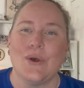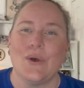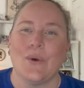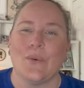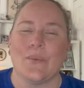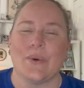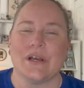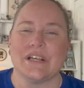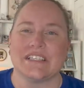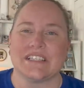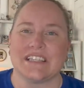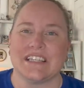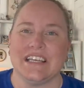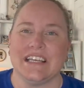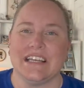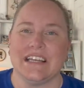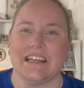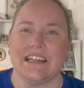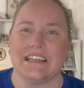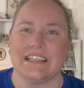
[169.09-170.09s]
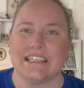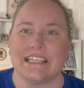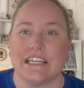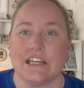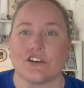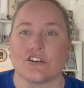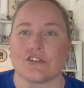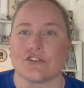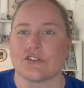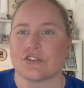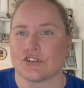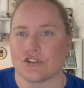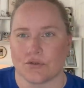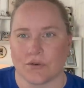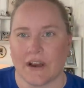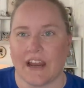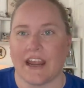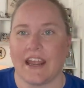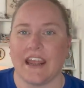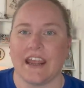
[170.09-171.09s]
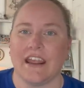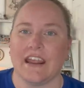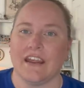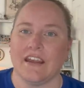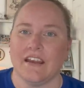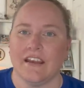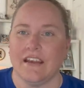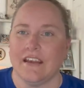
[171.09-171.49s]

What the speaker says: was the tiered tray